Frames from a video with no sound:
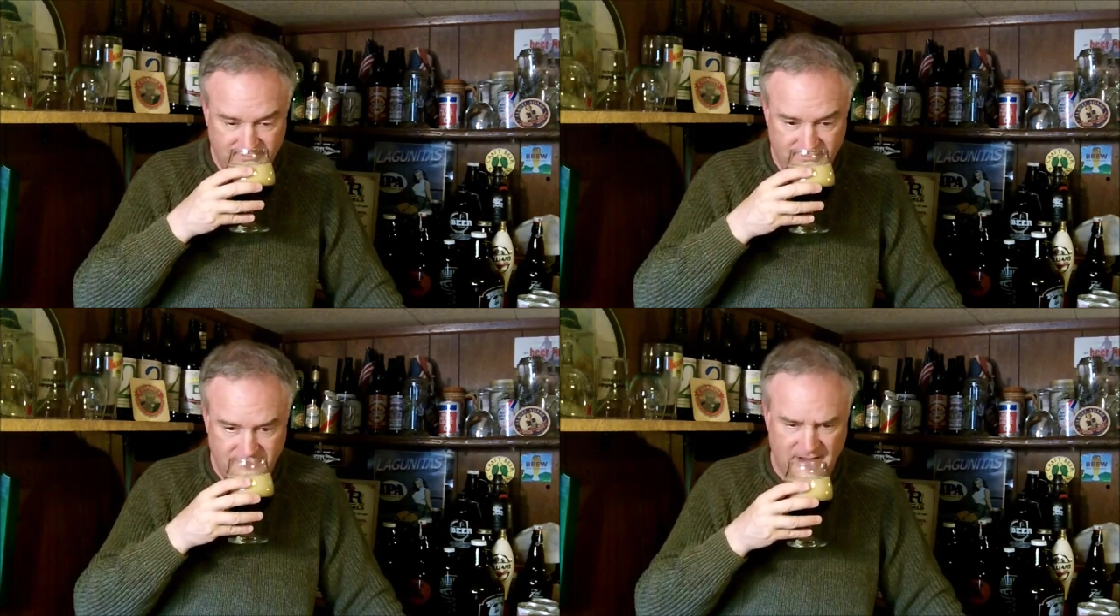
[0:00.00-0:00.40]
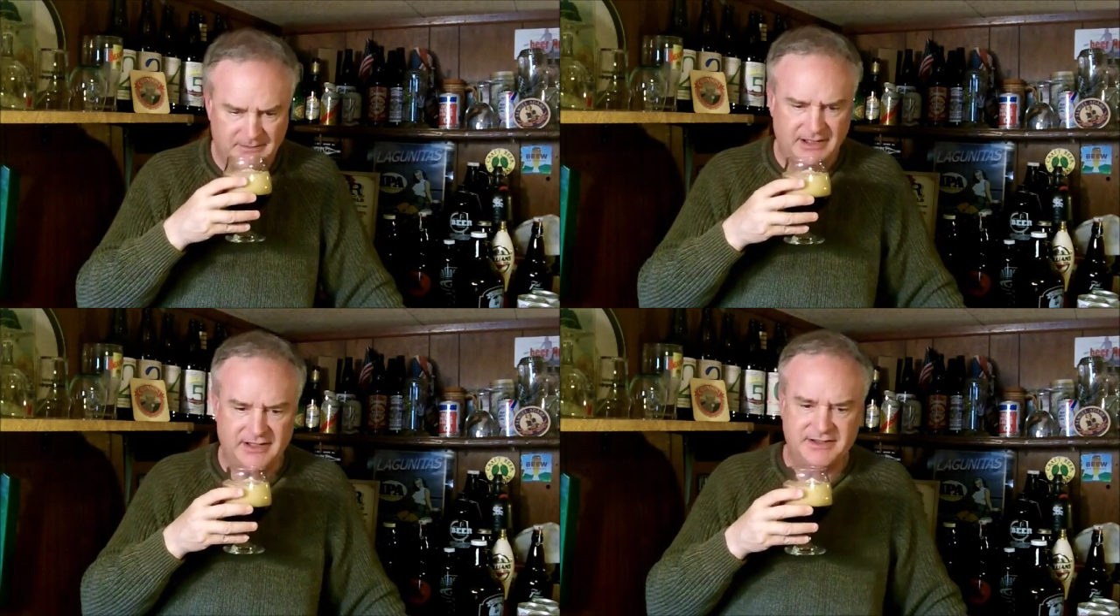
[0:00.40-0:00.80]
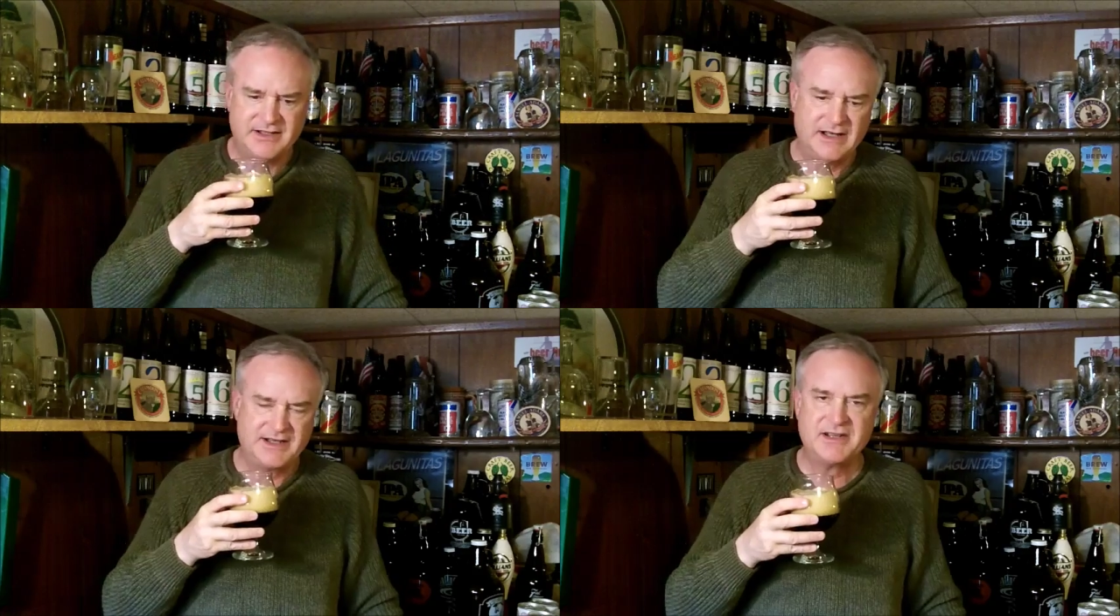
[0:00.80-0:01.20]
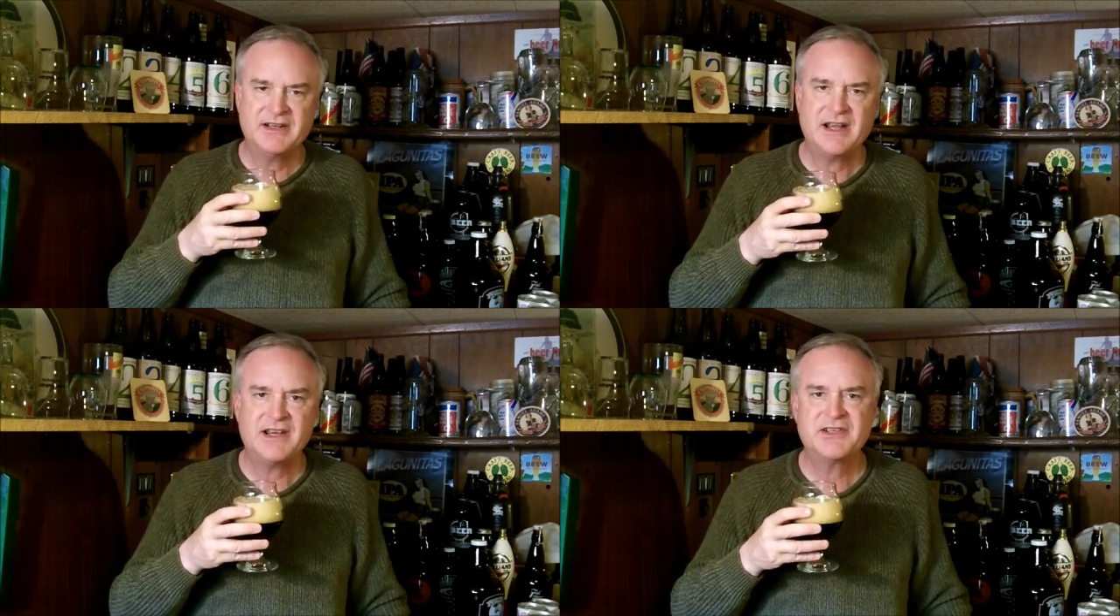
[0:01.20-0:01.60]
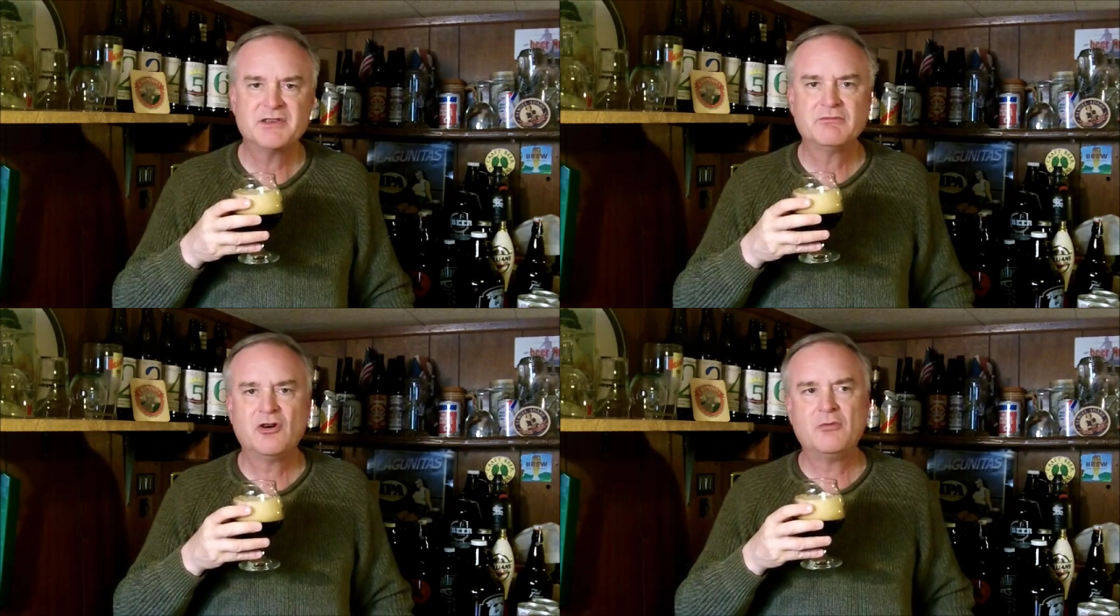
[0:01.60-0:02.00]
Mm, but it uh, has a nice
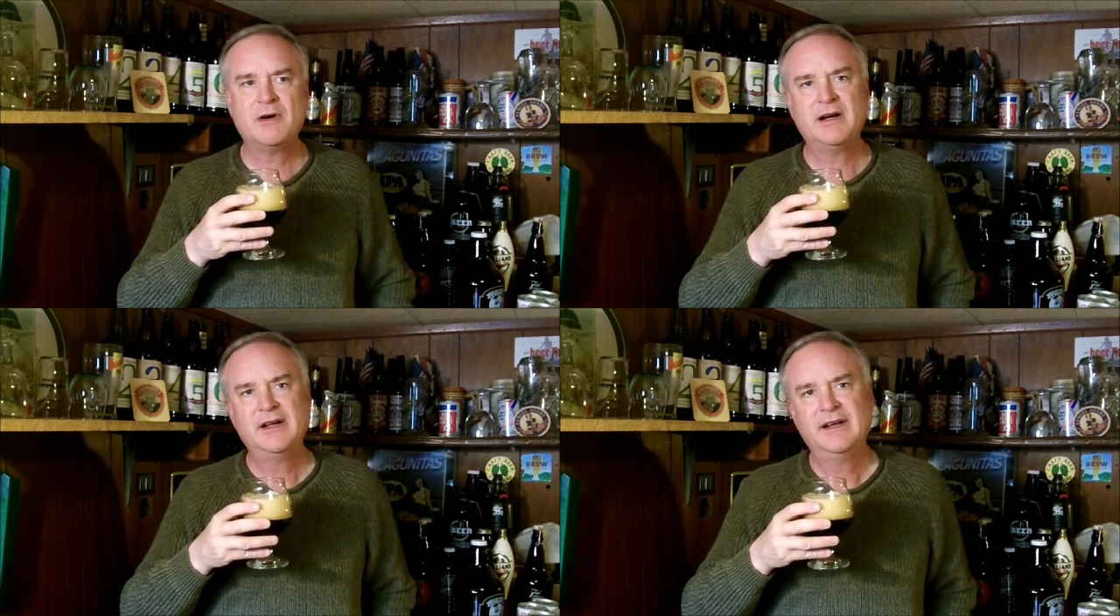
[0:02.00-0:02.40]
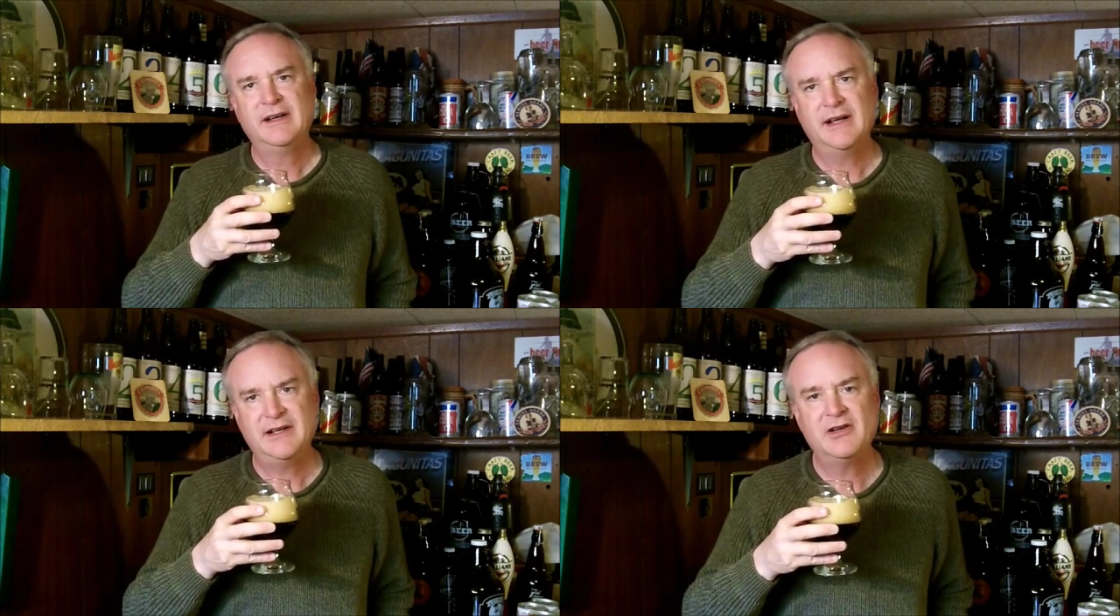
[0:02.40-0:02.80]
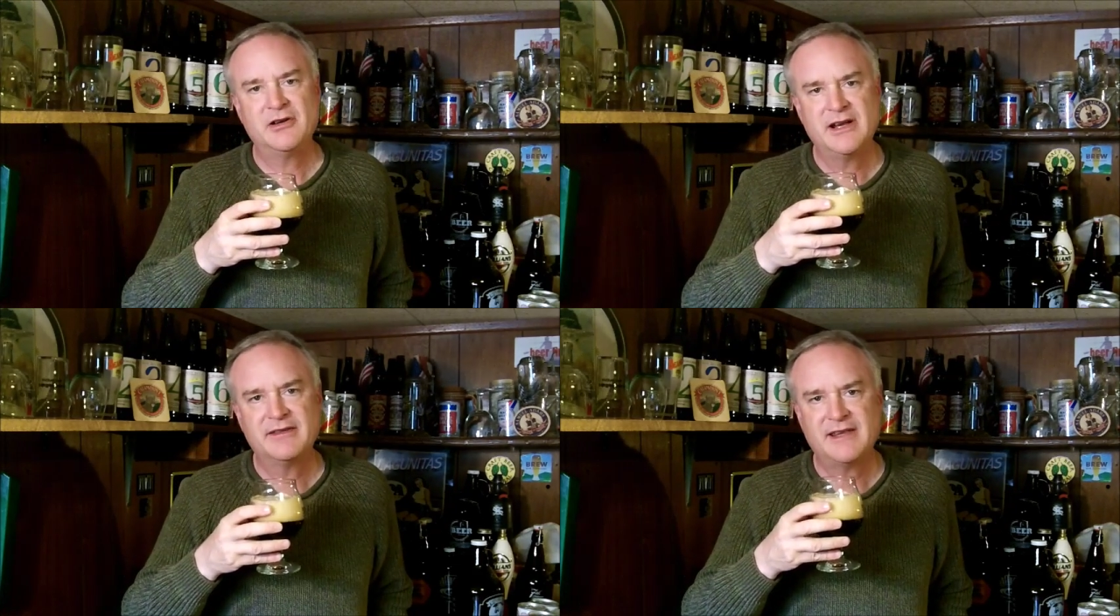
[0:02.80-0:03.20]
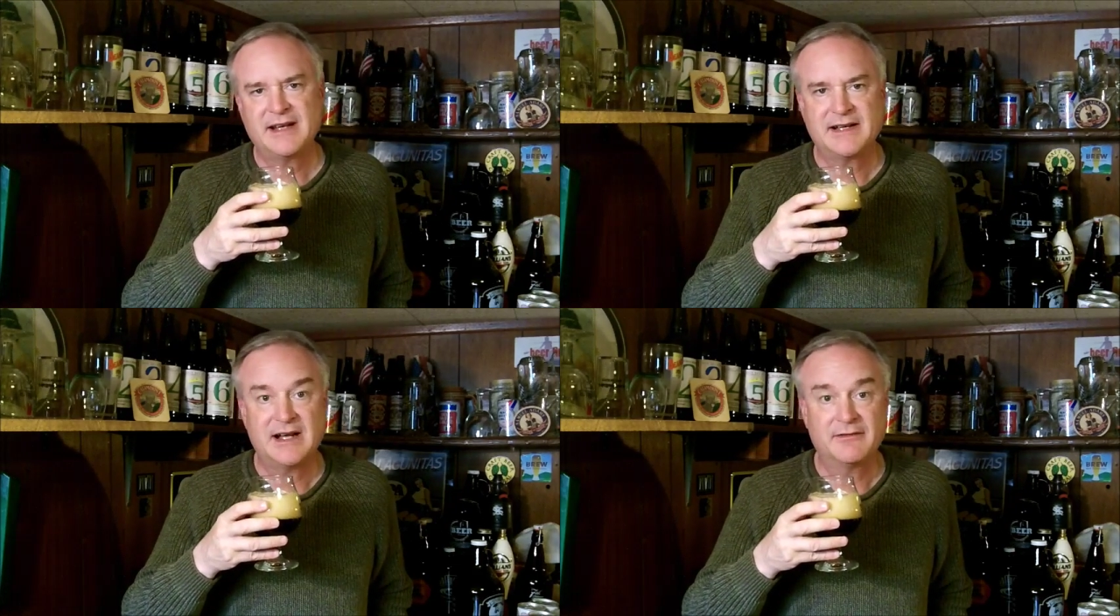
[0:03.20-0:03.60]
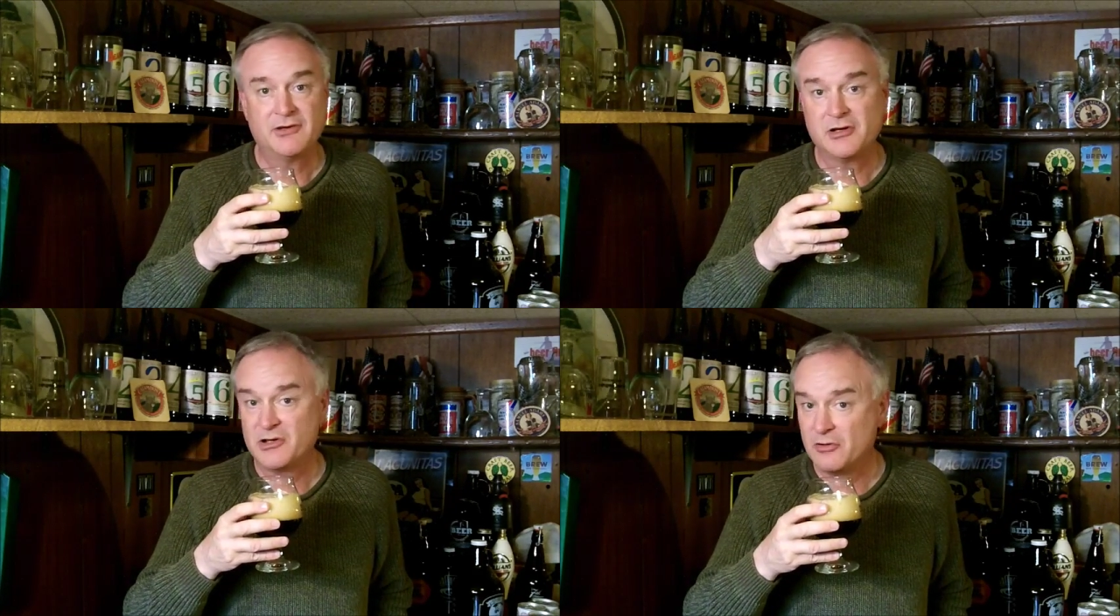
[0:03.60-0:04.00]
aroma. And you know, you get that kind of
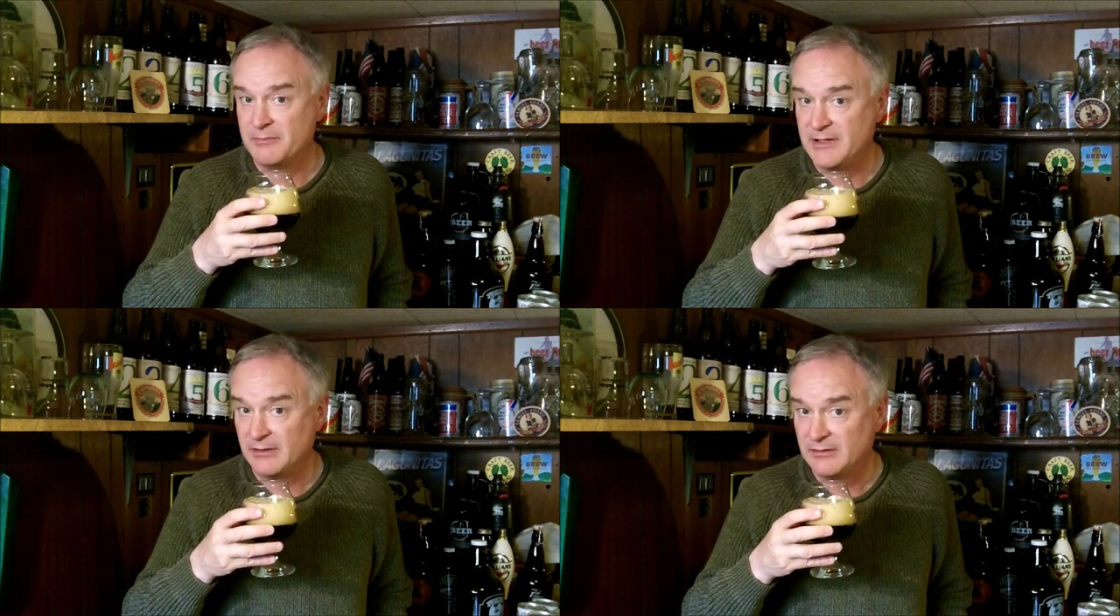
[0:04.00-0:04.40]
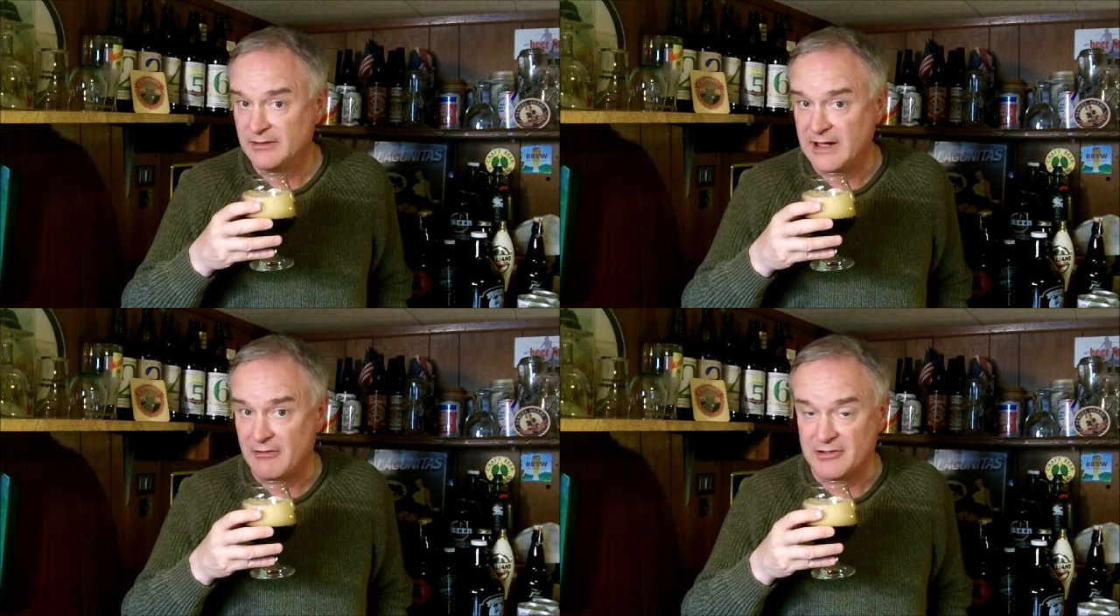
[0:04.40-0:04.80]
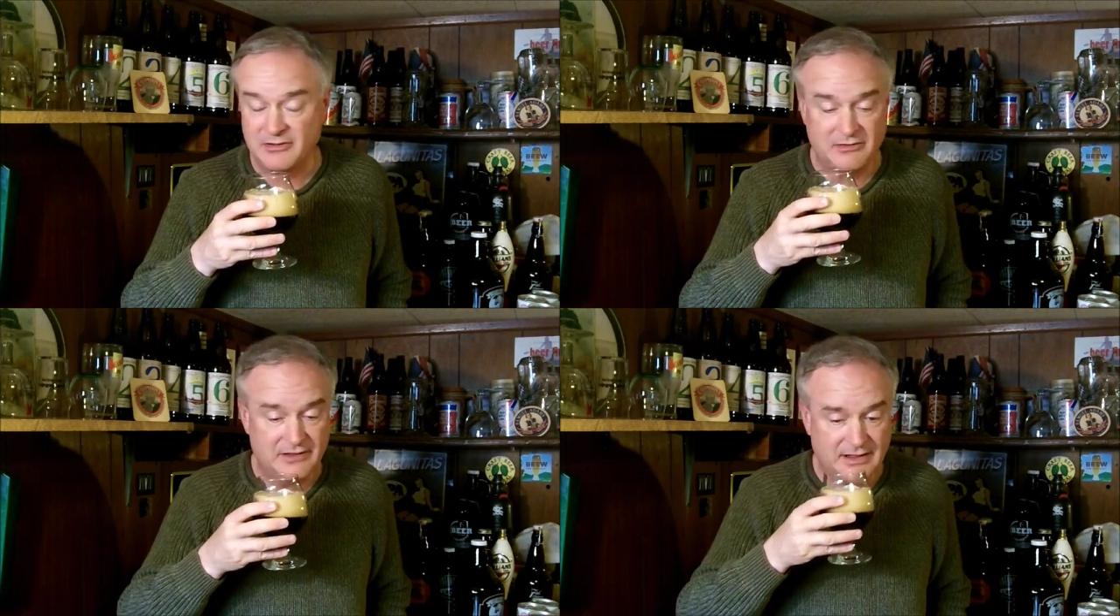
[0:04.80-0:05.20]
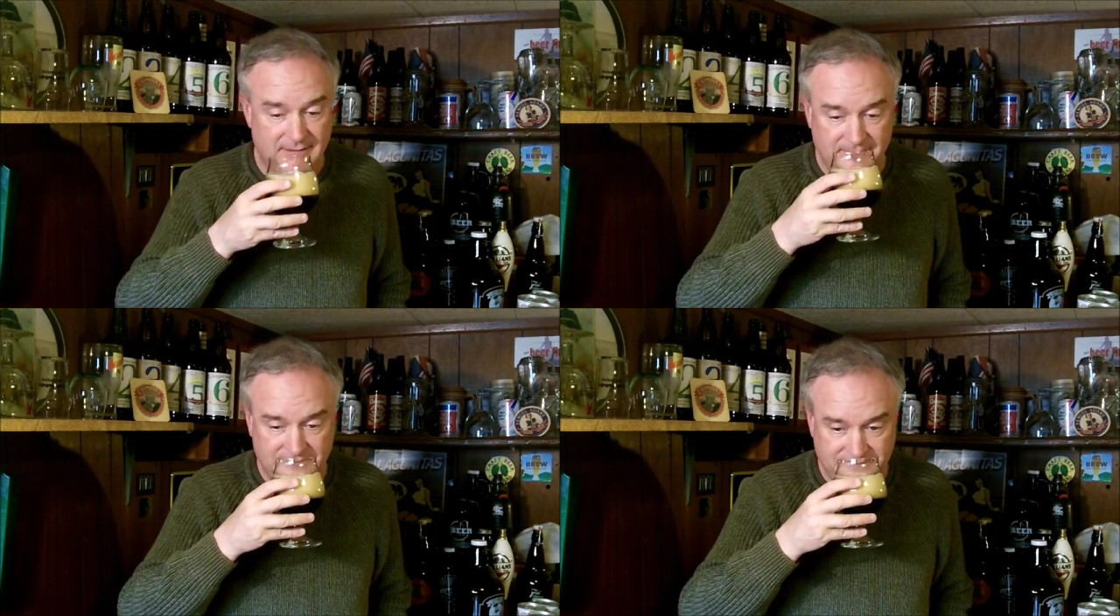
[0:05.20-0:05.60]
cooked oatmeal character going on.